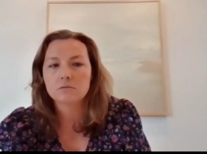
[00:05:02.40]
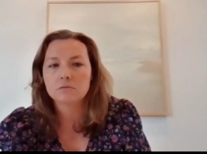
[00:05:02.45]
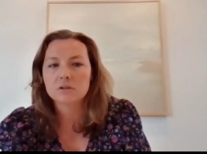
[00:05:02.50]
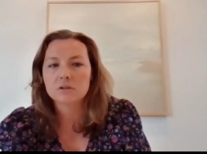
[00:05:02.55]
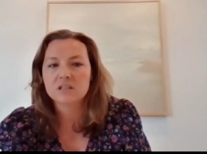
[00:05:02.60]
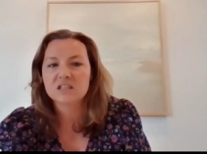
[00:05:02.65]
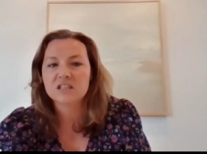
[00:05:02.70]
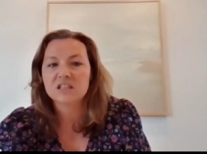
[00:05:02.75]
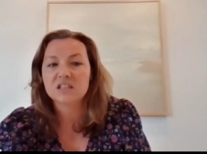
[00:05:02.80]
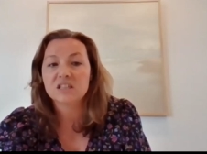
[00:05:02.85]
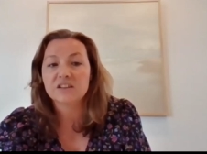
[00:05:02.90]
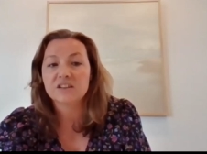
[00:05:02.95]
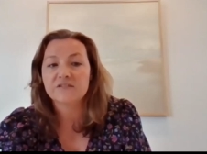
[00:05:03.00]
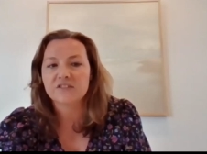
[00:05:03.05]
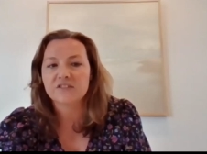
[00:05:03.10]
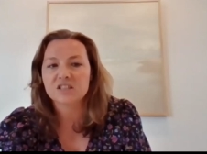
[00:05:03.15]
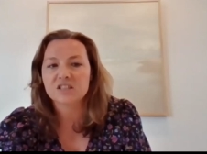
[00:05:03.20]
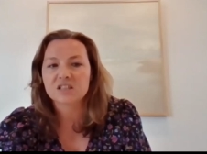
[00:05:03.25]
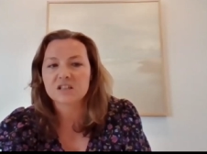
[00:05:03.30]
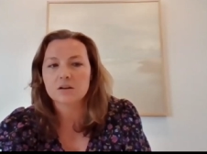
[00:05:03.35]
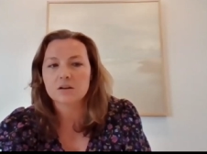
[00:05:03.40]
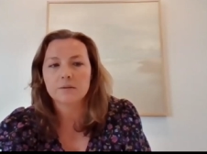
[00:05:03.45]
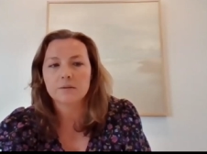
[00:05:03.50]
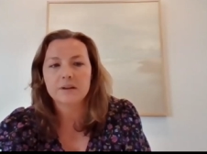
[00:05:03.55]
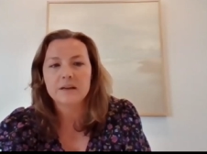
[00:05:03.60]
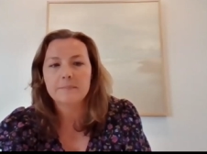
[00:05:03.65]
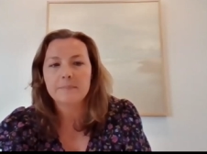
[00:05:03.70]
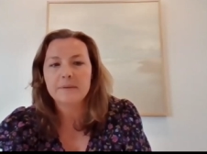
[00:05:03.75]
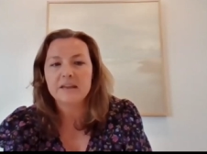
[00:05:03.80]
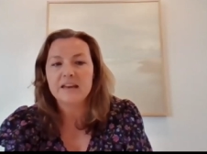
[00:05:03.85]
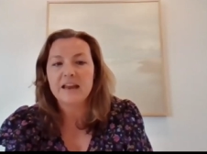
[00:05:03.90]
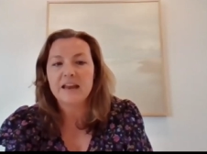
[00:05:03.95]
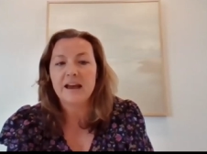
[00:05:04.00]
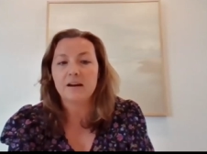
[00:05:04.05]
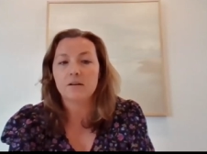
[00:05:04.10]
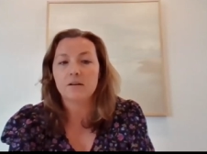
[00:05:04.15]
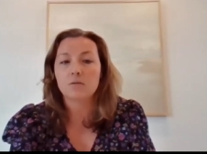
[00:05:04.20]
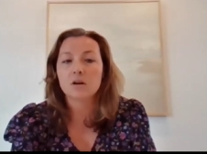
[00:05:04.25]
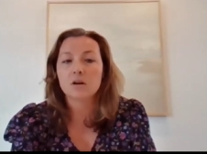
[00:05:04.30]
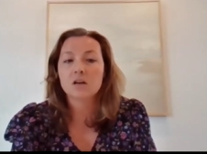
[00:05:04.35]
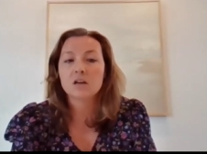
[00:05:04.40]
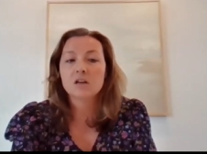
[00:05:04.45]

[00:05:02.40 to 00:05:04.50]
what's the difference going to be now?